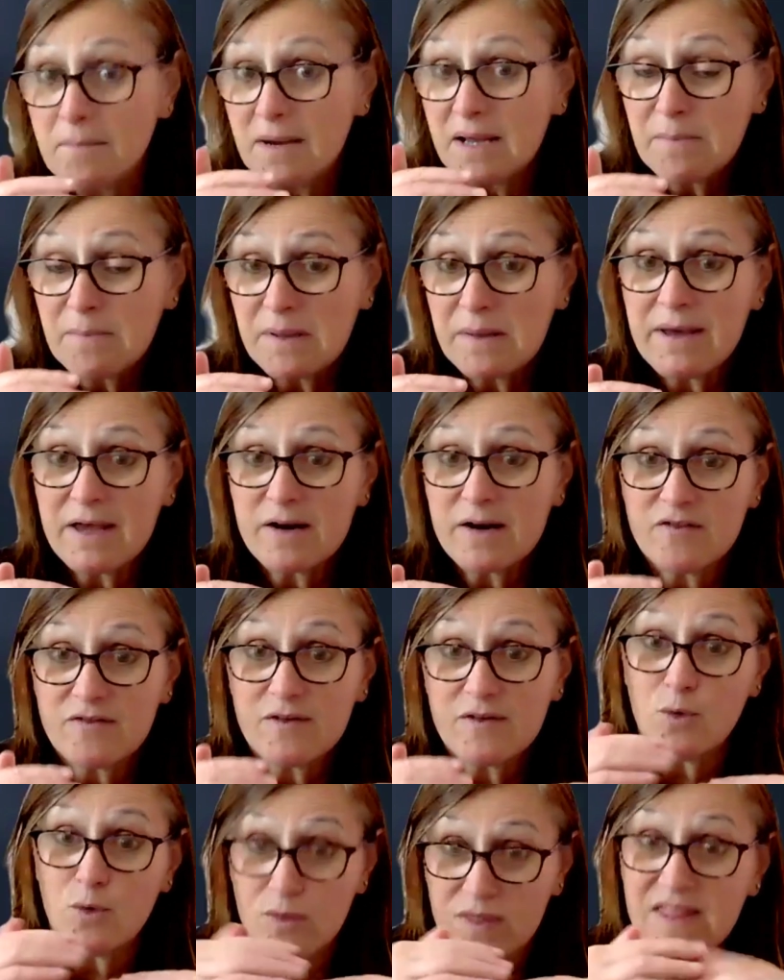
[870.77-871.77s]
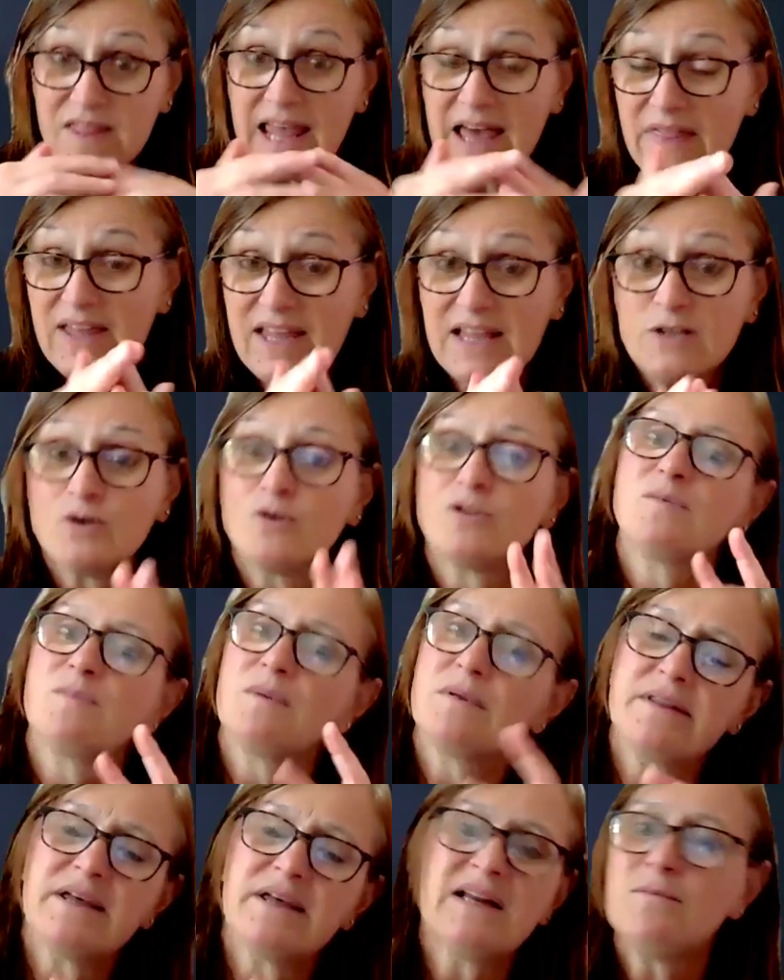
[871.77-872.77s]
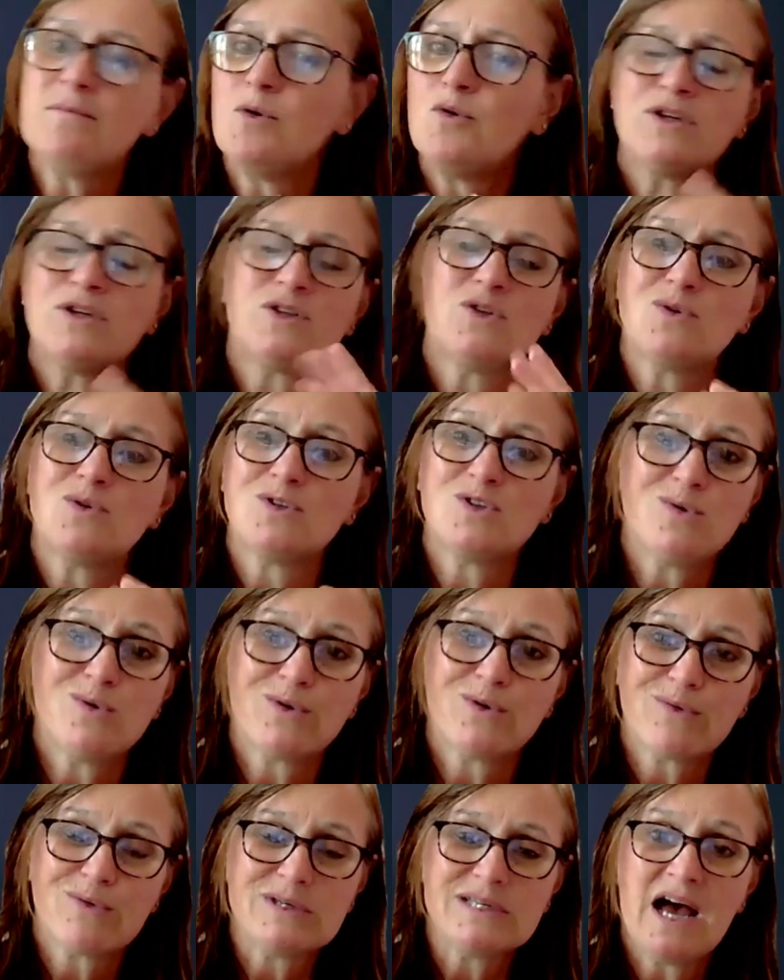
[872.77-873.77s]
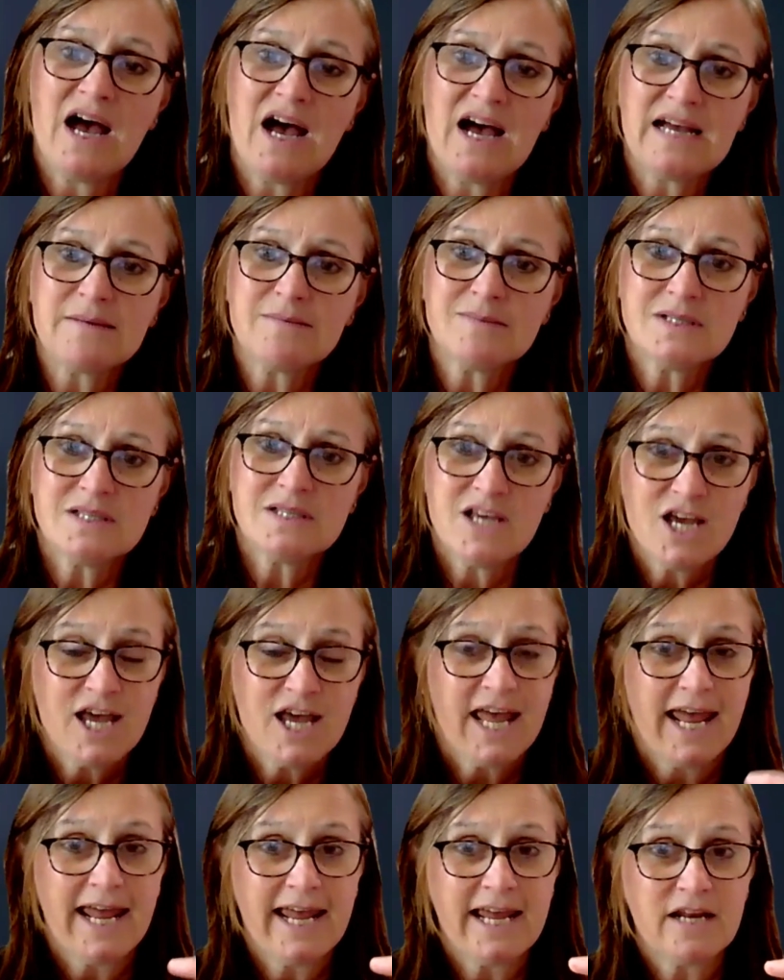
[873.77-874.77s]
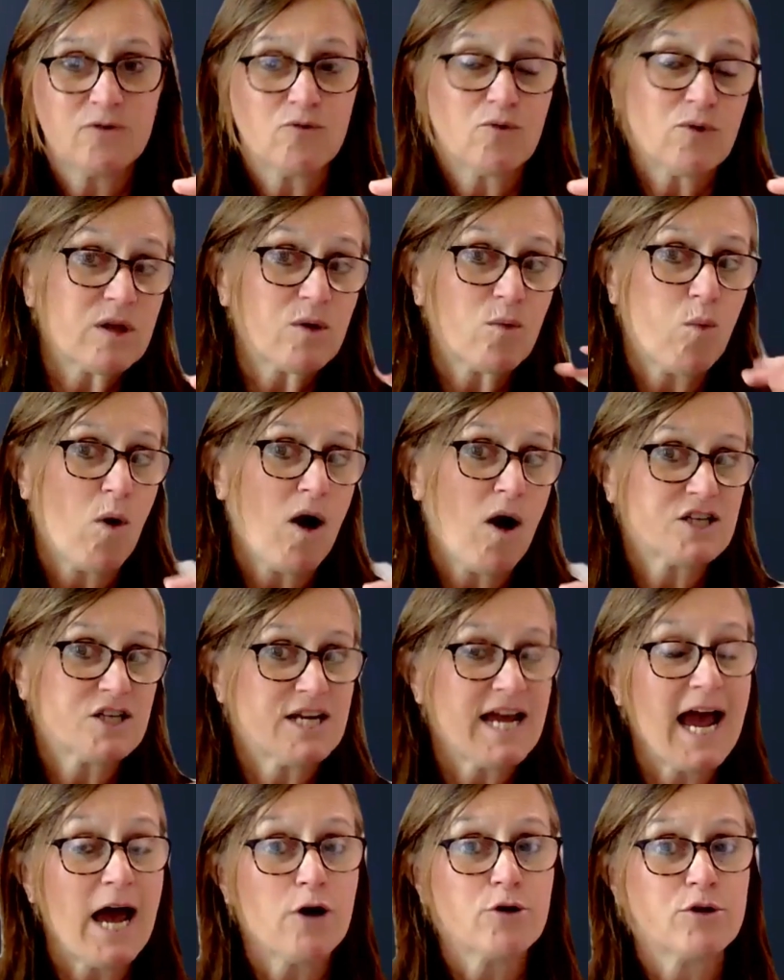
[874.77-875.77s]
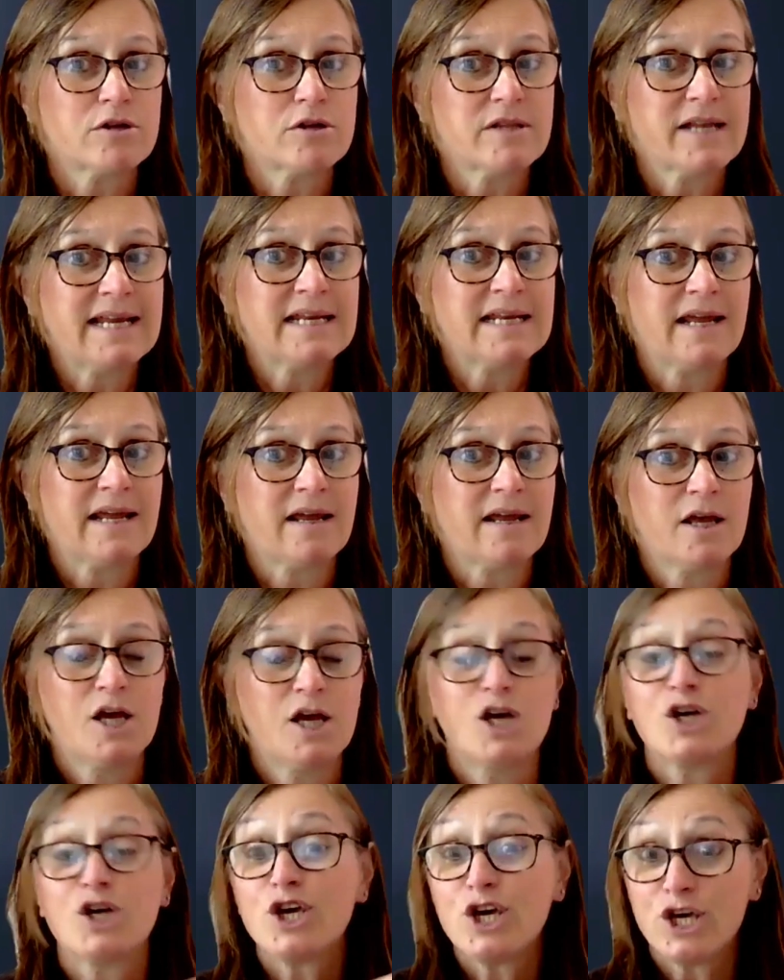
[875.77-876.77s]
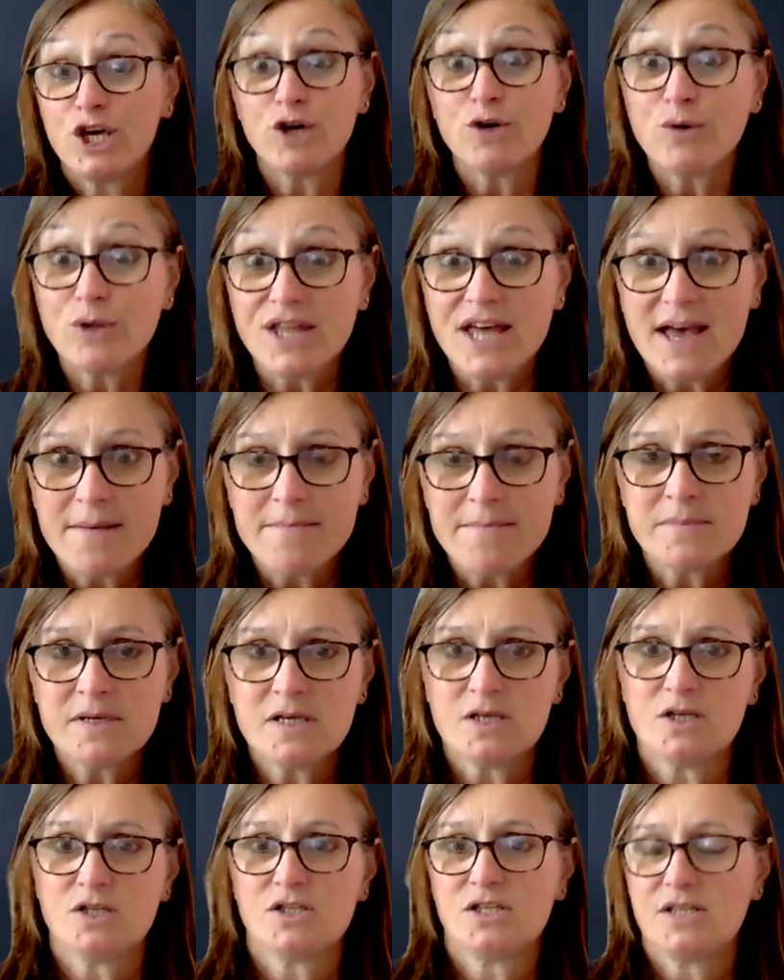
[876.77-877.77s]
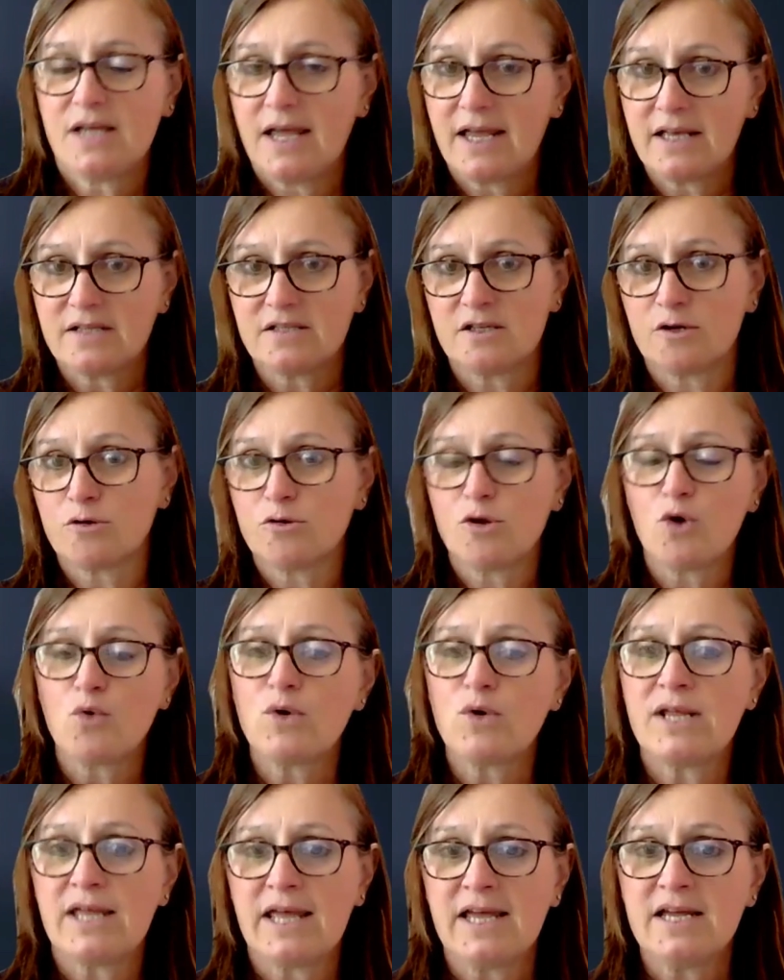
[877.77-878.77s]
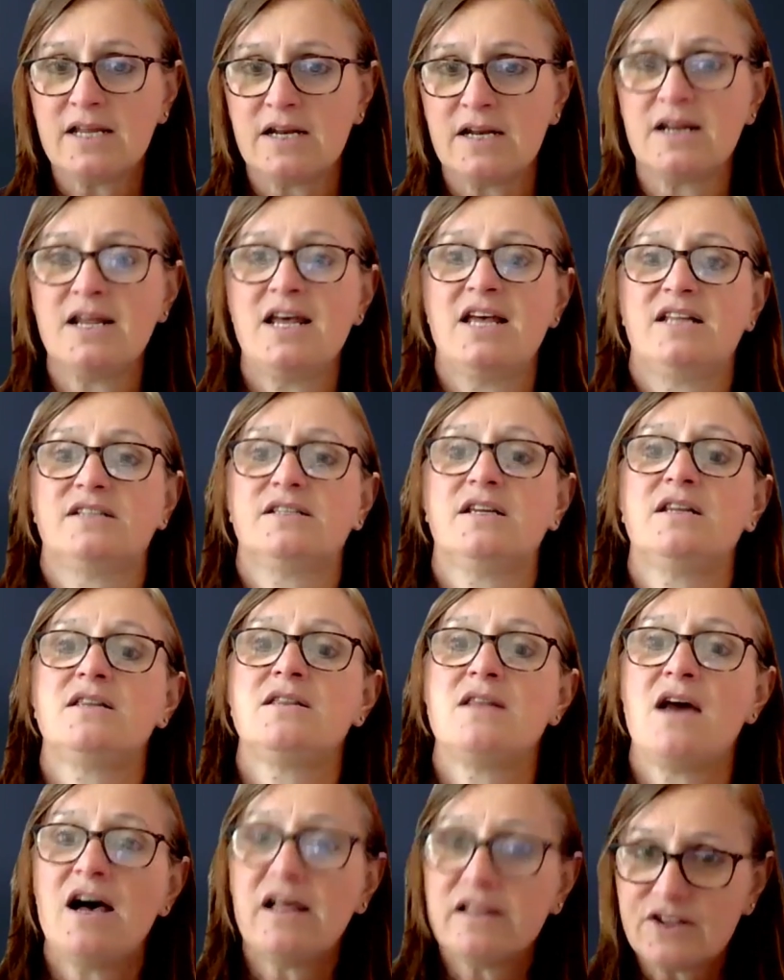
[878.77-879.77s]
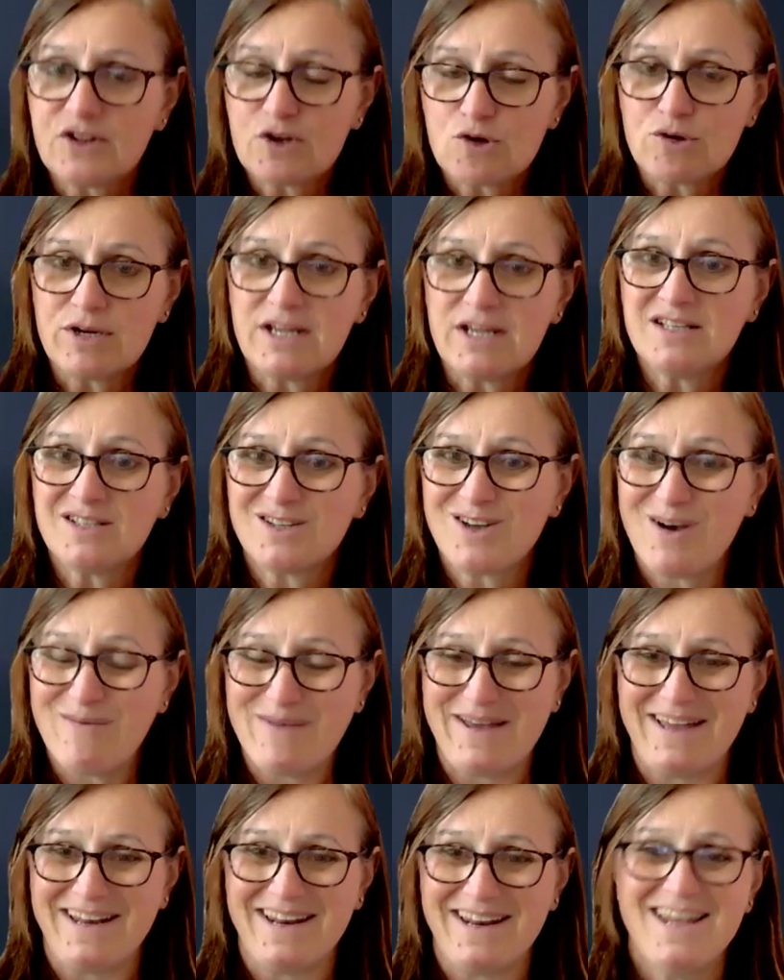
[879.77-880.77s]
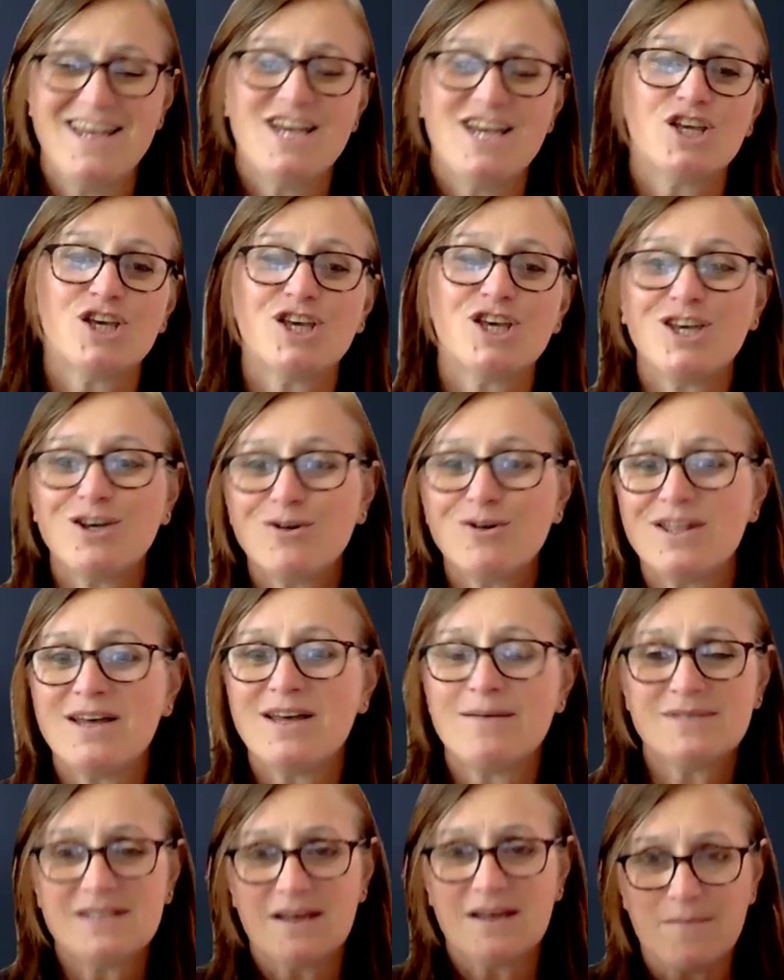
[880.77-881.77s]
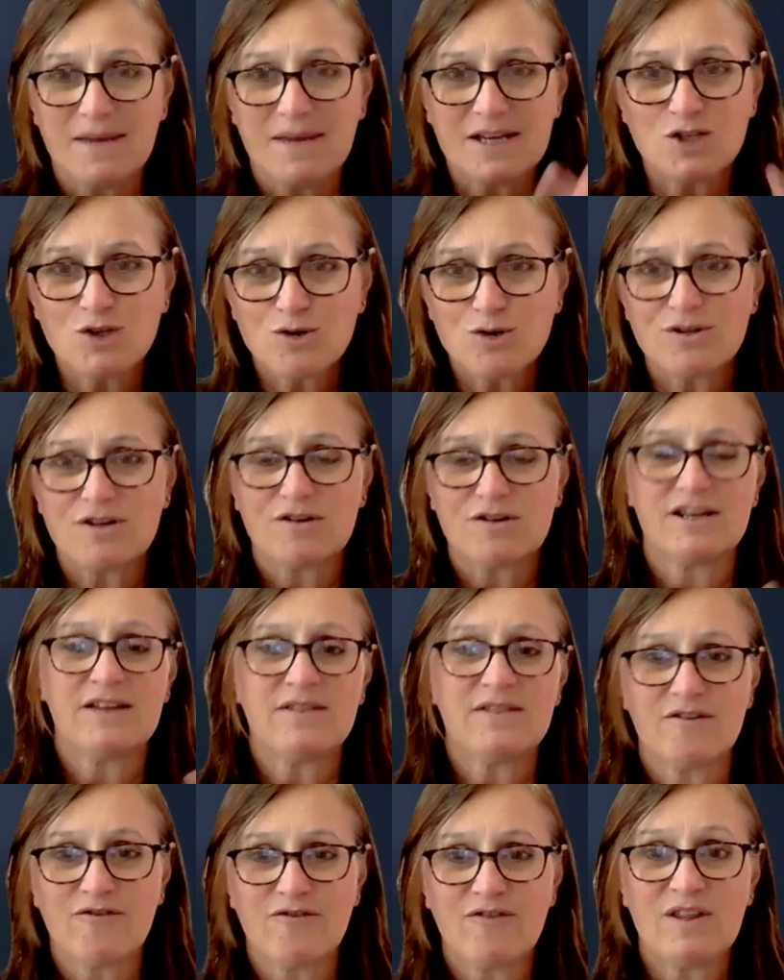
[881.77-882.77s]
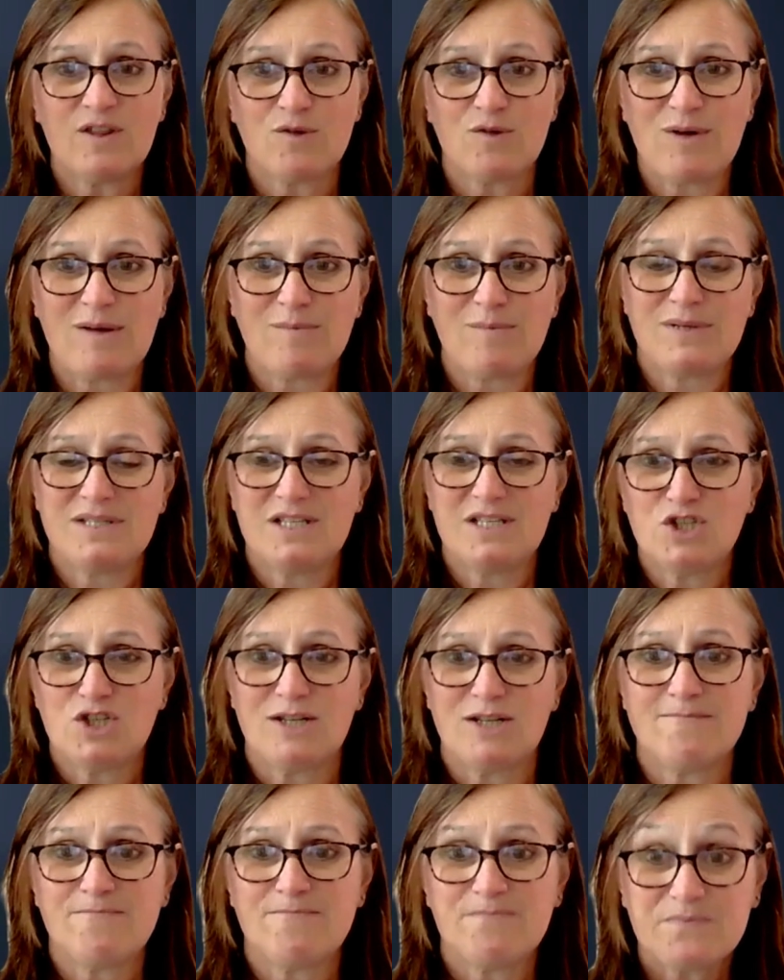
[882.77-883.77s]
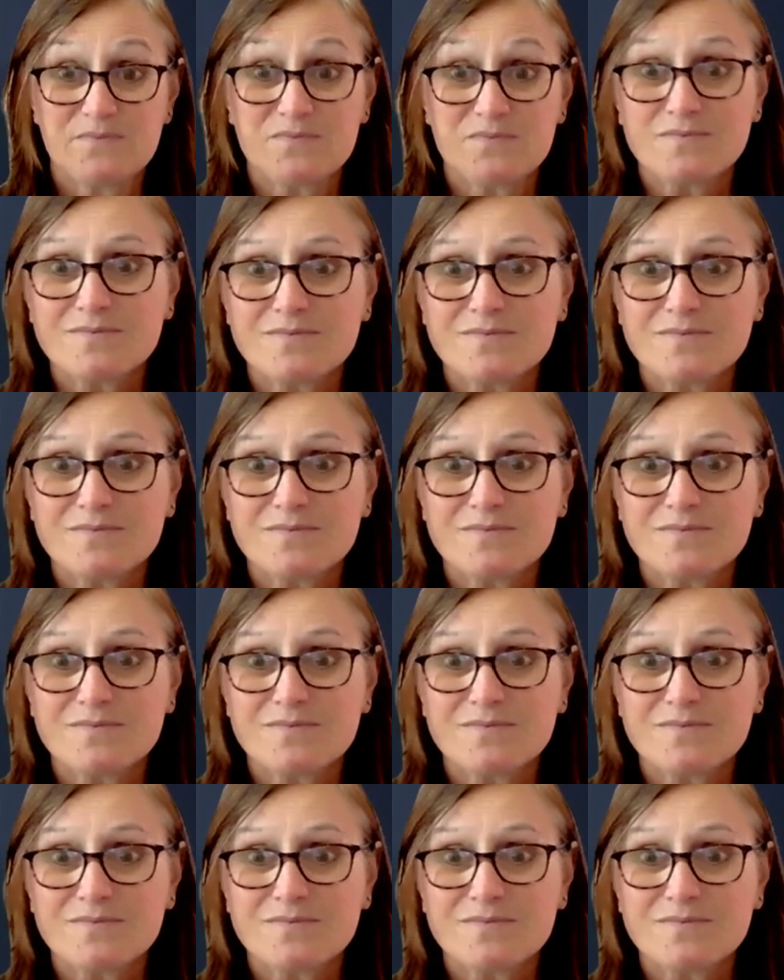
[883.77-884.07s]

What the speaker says: it might be a matter of, oh, yeah, they can do this, but let them only do it 2 or 3 times and really watch how they're landing. Cue them as they're loading in and not let their knees come in. Cue them to make sure they're getting their feet in the right position.